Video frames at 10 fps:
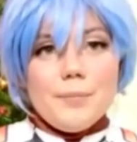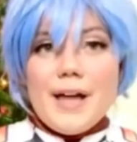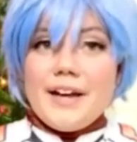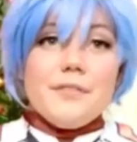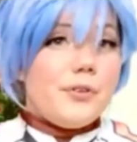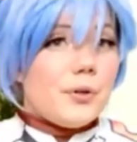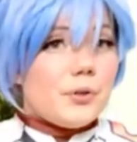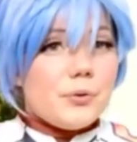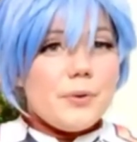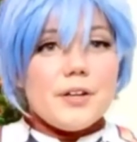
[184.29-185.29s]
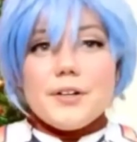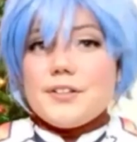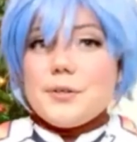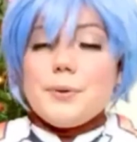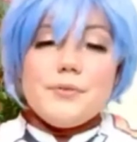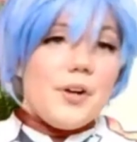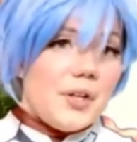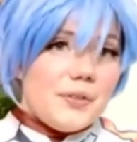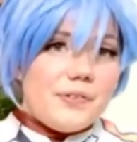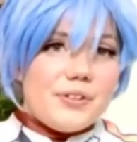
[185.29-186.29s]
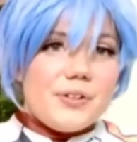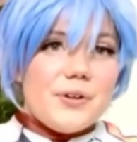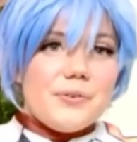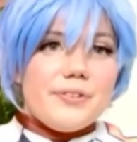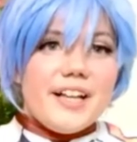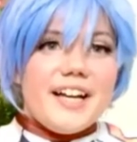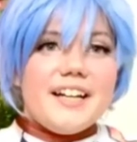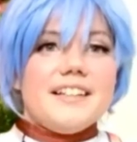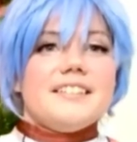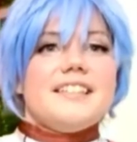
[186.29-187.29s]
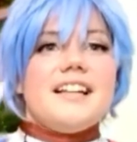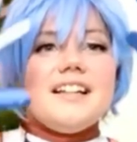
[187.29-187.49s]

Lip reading: Edit photos with her to involve snowflakes,